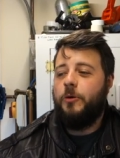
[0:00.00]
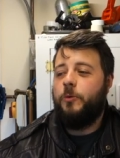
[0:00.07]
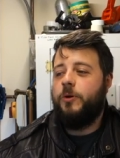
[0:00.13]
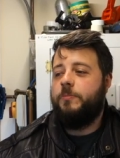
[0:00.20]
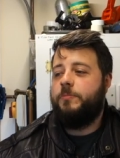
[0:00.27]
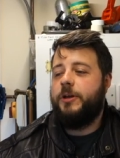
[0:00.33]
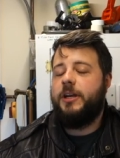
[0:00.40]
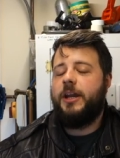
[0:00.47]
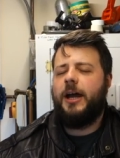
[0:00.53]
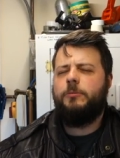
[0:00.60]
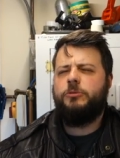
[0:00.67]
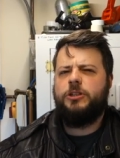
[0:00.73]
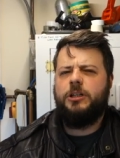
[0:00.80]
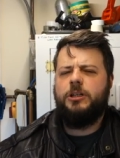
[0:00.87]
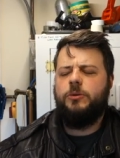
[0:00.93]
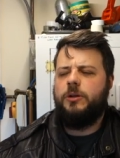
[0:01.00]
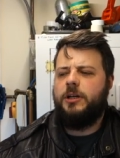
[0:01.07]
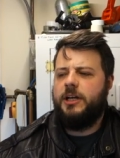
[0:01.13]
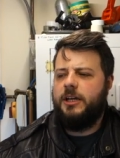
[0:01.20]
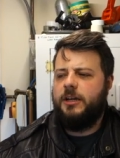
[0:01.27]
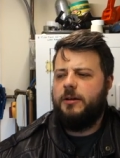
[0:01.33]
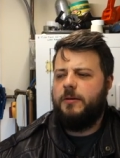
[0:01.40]
we've been
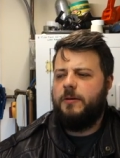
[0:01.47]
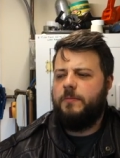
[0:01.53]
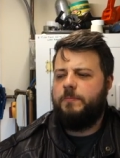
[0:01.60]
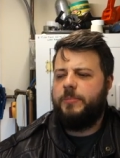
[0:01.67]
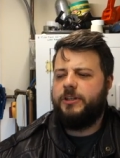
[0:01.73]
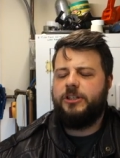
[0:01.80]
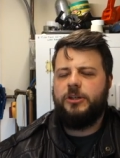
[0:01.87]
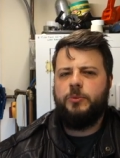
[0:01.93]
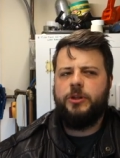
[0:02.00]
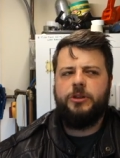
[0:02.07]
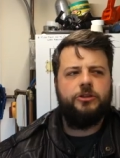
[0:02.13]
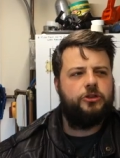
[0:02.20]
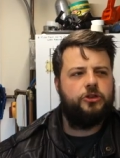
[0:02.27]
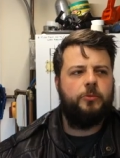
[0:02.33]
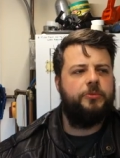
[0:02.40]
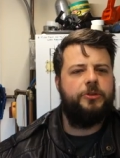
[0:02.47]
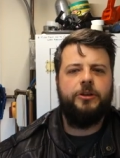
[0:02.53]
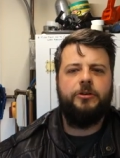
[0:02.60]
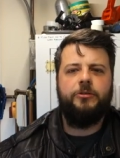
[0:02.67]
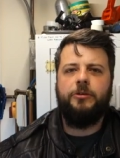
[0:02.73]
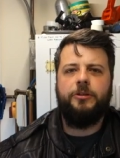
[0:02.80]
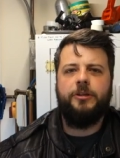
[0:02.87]
absolutely busy with
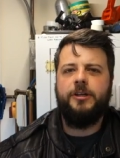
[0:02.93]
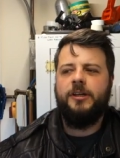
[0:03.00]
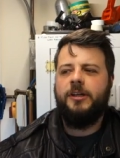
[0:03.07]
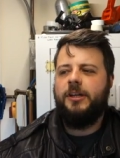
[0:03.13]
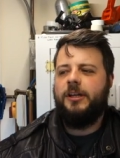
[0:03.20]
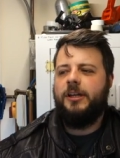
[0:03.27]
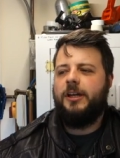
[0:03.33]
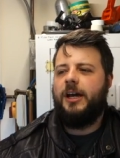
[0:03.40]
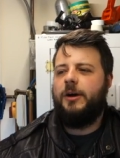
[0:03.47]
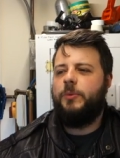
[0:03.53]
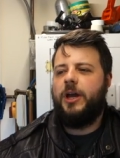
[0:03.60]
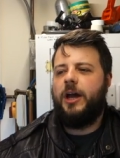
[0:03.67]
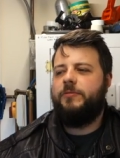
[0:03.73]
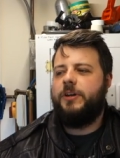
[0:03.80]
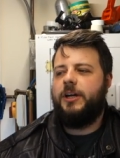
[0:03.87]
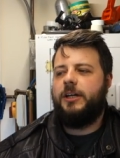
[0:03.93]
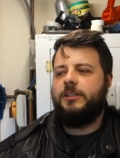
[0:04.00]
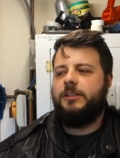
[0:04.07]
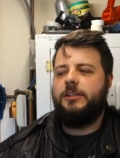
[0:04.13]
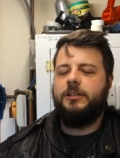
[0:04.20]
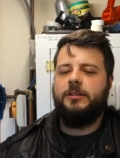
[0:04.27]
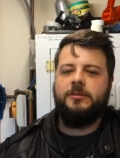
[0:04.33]
something or other, and we haven't had
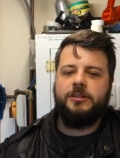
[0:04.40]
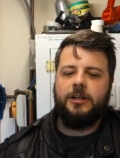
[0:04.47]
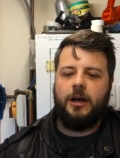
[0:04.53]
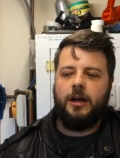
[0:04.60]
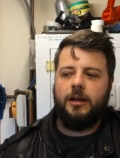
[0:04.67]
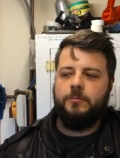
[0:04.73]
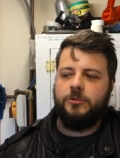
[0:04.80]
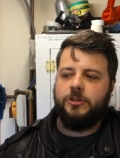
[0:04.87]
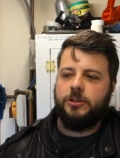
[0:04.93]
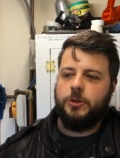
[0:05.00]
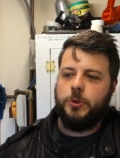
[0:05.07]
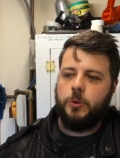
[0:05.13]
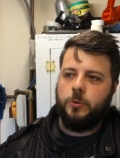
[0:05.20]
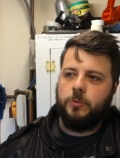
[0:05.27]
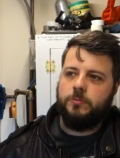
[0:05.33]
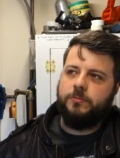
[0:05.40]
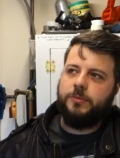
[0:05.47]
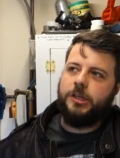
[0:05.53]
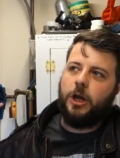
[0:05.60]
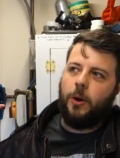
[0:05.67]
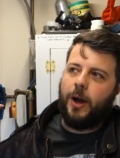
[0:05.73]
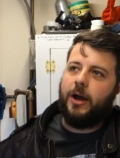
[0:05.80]
the time to
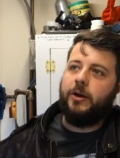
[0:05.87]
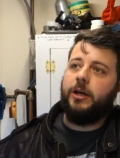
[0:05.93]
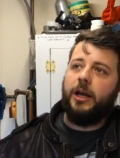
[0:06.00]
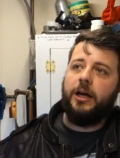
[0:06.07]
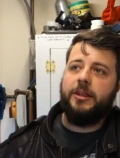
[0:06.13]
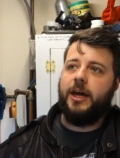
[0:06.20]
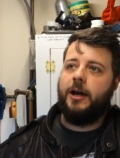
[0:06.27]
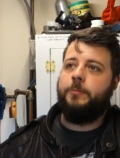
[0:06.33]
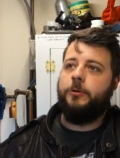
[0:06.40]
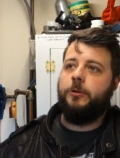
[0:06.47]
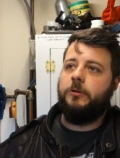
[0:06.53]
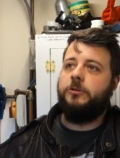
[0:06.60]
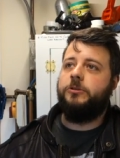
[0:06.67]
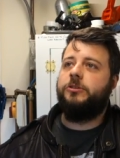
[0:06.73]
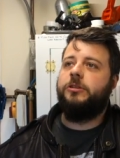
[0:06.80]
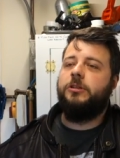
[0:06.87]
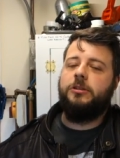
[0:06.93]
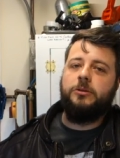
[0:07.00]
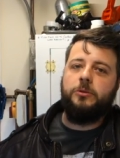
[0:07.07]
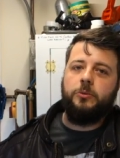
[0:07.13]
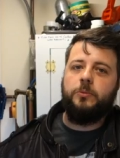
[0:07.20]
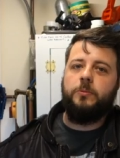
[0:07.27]
go out, collect the apples,
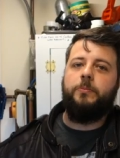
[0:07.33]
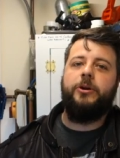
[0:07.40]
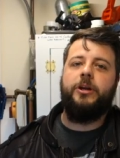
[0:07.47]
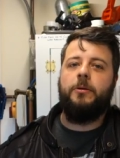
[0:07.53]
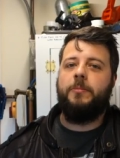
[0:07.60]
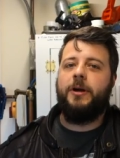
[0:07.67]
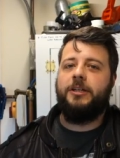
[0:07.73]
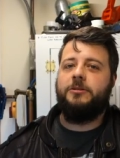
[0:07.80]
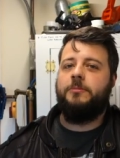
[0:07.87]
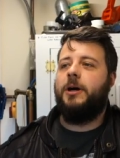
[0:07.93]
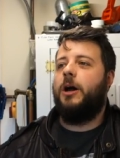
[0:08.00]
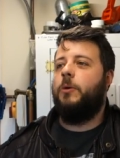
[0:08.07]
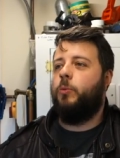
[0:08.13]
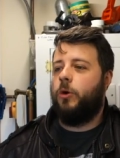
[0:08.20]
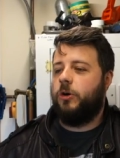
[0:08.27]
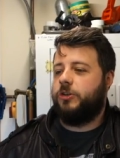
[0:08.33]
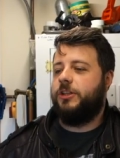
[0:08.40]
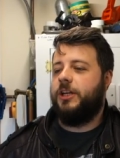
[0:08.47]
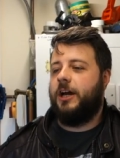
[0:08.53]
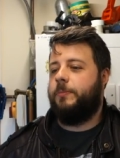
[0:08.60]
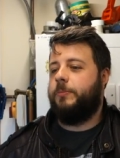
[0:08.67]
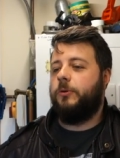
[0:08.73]
bring them back to mine, wash
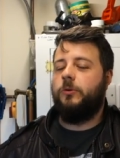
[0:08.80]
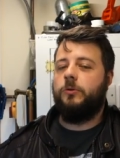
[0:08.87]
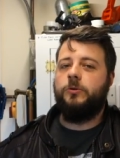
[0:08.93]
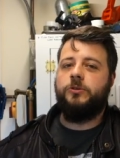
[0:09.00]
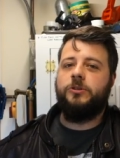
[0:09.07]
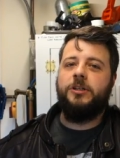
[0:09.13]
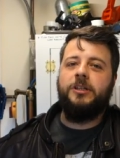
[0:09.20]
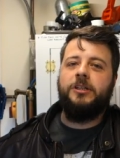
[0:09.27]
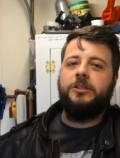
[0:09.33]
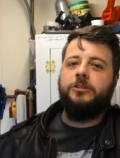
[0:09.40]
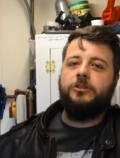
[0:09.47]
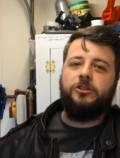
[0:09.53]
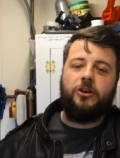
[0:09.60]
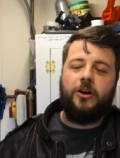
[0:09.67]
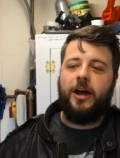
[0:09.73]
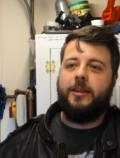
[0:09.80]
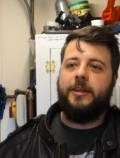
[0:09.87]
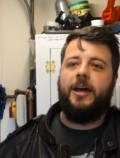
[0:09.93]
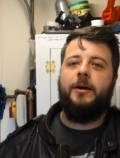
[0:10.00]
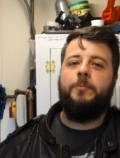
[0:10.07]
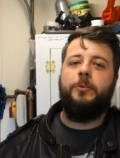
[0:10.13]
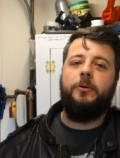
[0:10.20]
the apples, scrap the
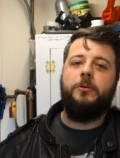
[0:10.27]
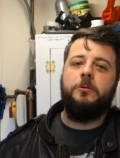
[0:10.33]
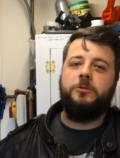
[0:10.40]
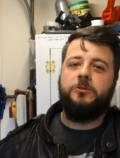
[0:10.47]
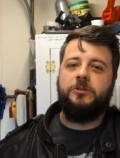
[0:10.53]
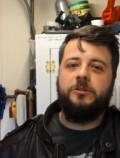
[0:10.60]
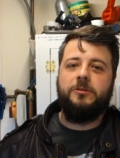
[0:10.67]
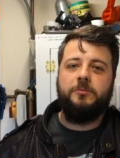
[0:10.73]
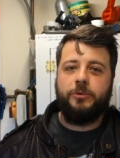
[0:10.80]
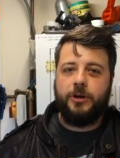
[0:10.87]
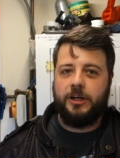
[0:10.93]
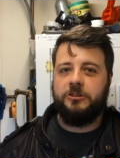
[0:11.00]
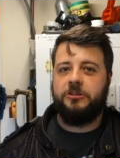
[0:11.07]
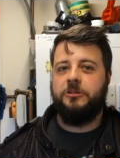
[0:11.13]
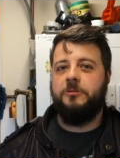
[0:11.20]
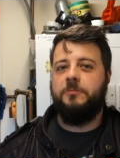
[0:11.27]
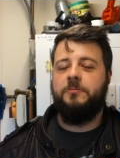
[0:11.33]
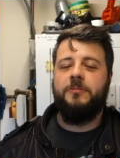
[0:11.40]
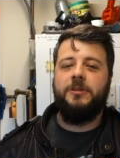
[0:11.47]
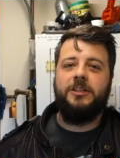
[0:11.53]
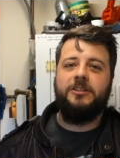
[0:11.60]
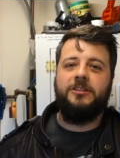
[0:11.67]
apples, press them
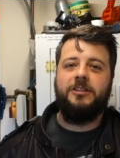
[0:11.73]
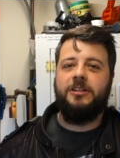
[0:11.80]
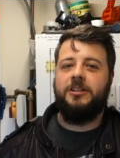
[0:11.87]
into